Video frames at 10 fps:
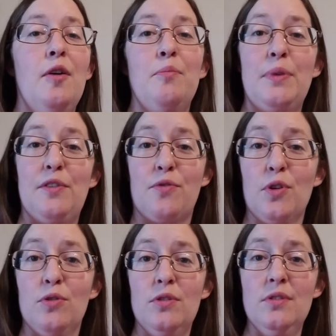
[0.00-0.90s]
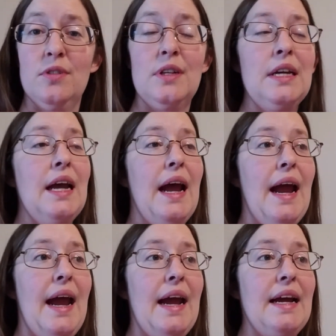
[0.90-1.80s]
be frugal
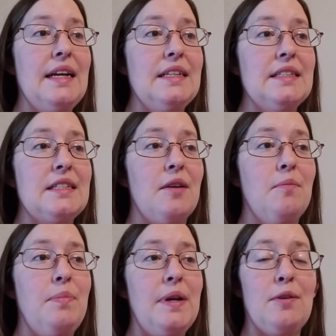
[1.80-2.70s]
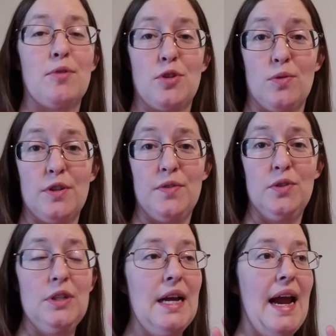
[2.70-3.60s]
and be
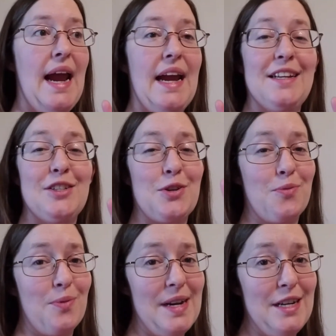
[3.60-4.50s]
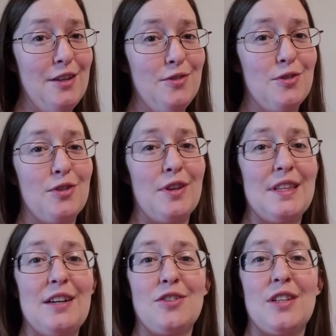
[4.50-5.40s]
resourceful and to reuse so that
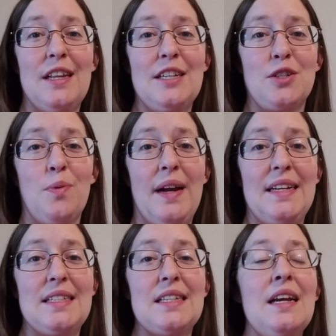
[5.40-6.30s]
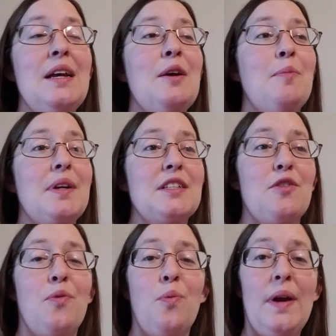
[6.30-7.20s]
there's less waste. Because
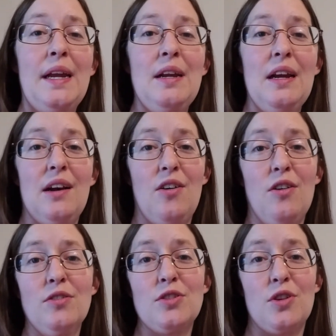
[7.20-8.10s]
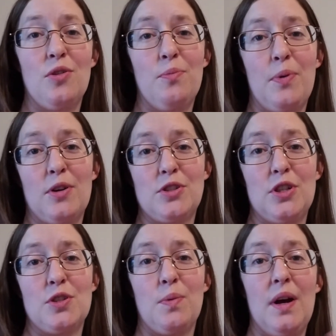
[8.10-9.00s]
if we also
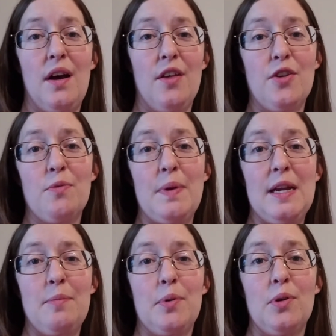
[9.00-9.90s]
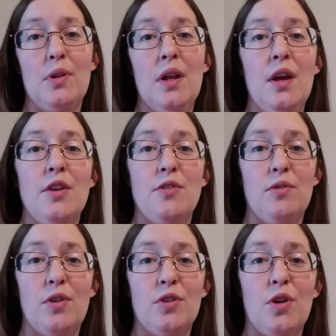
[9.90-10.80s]
purchase what other people no
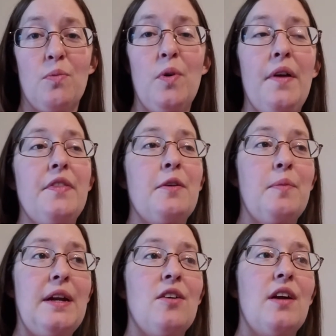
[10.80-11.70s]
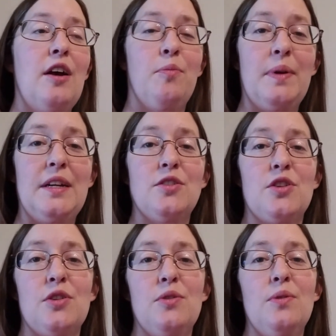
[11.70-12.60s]
longer want, then we are helping
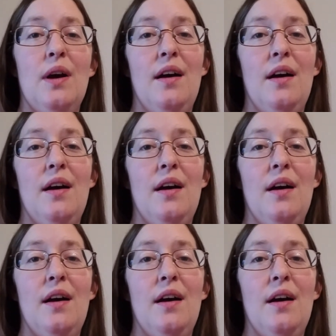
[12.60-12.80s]
to